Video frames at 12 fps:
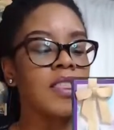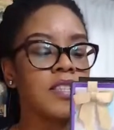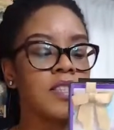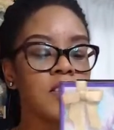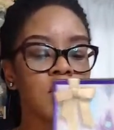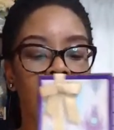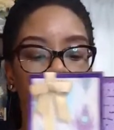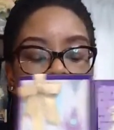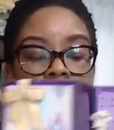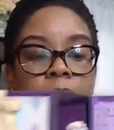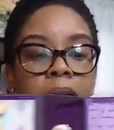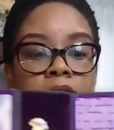This is
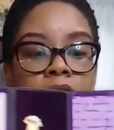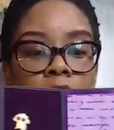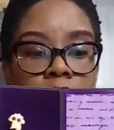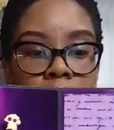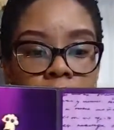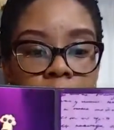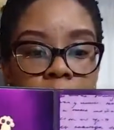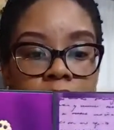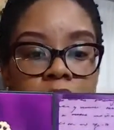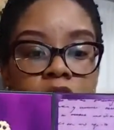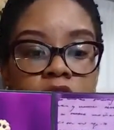Cards by Lola.